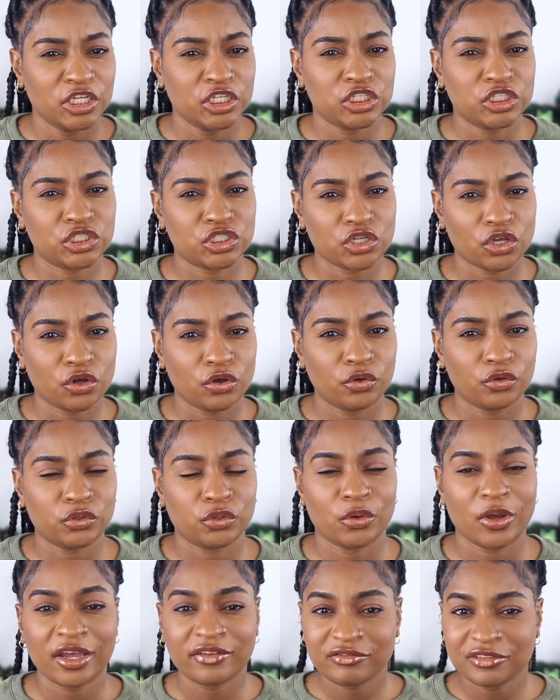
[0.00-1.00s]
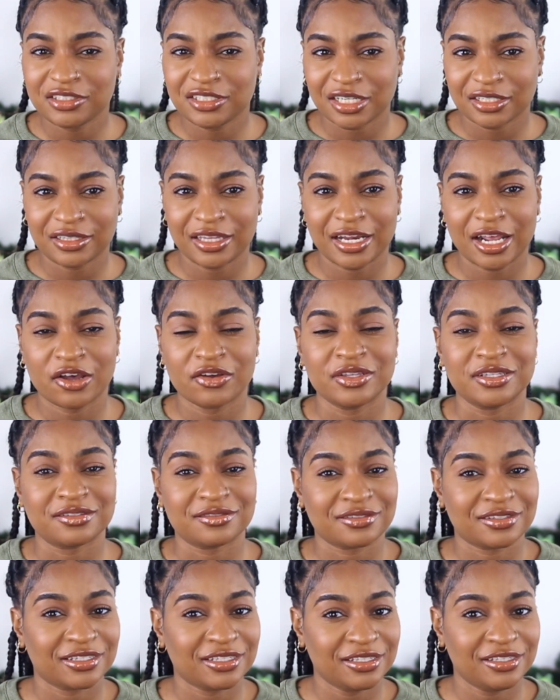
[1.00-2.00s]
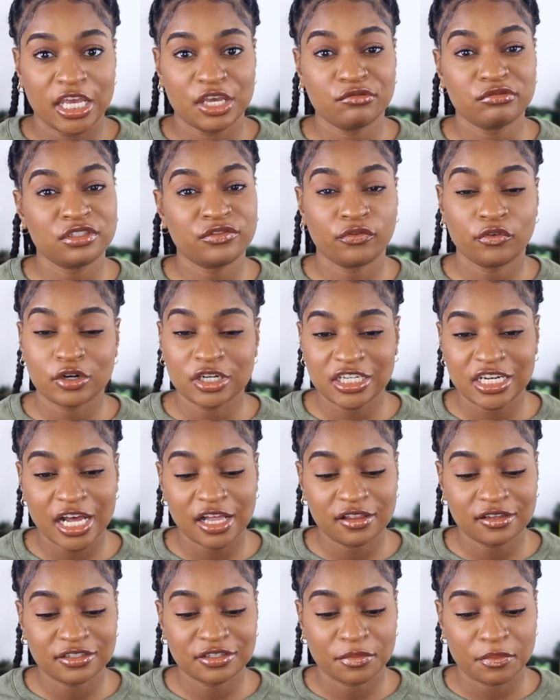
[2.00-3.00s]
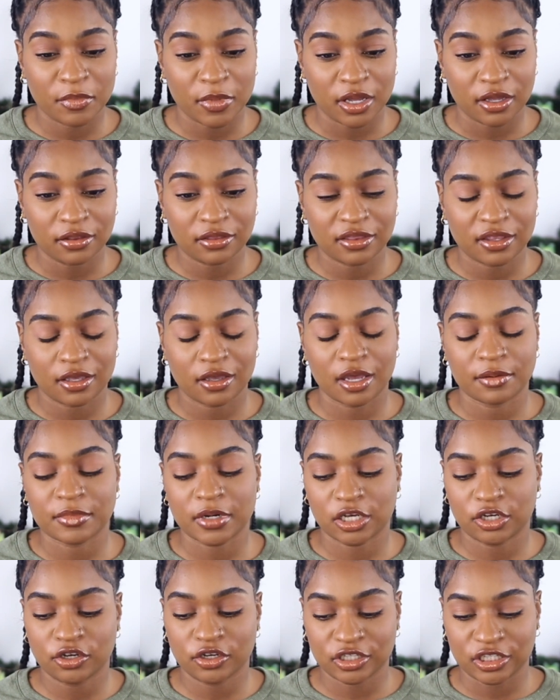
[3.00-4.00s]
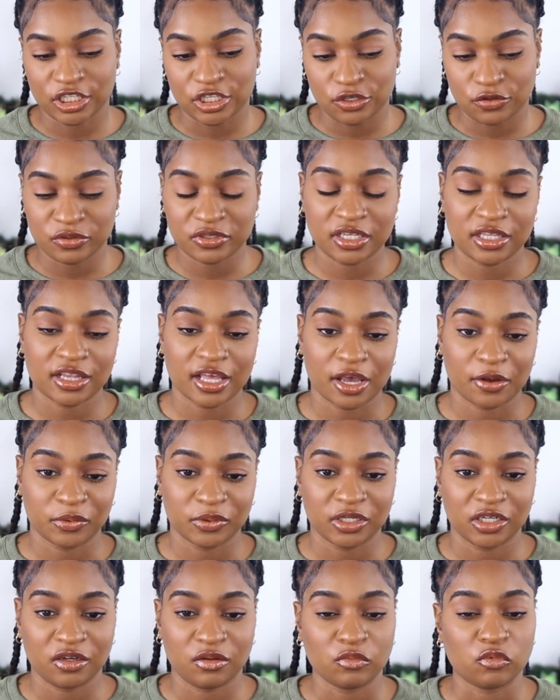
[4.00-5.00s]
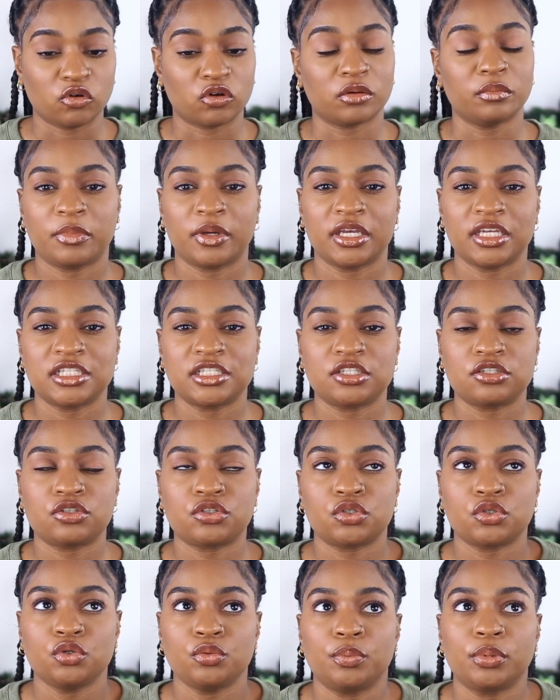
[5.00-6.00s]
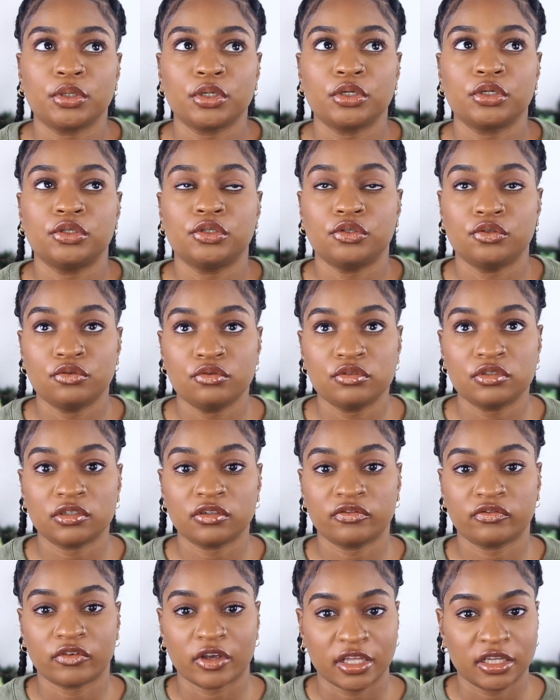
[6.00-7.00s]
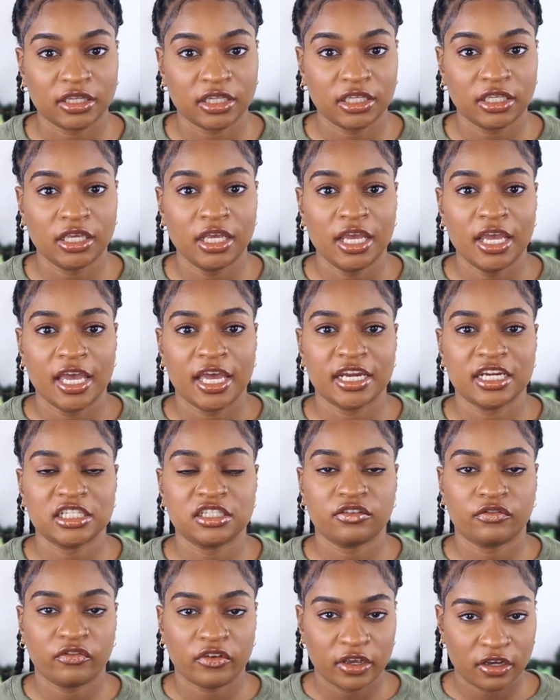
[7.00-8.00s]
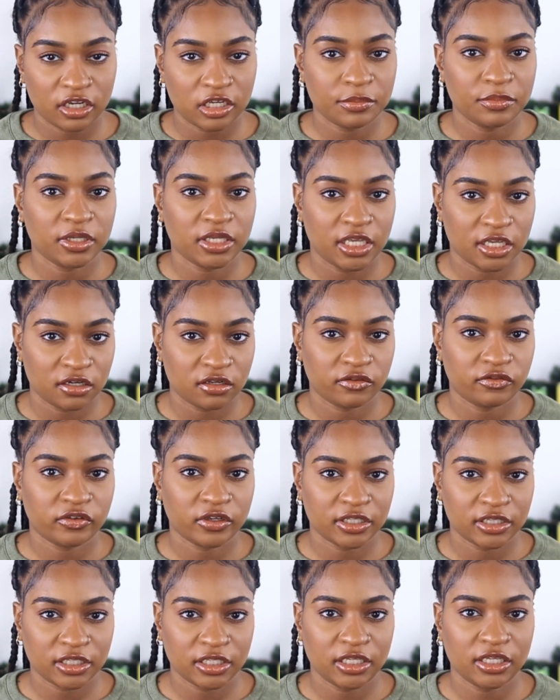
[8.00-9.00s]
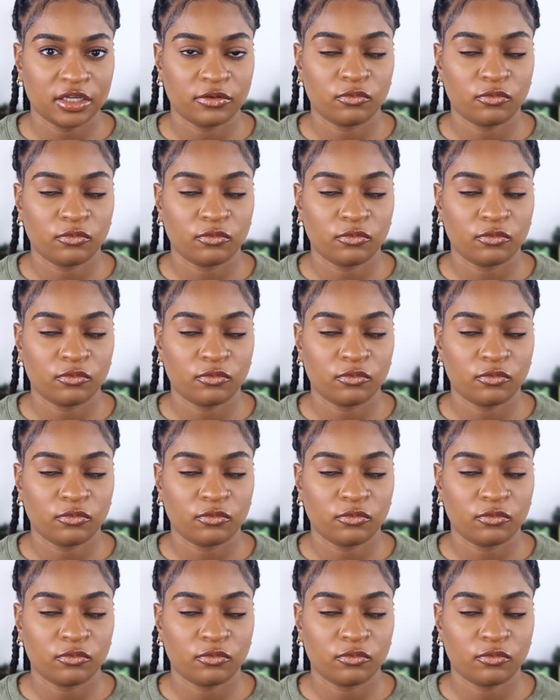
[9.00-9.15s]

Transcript: So you'll have to check that out and see. It was $40 a month. I'm not currently using that one anymore, but it's super user friendly and it's very beginner friendly.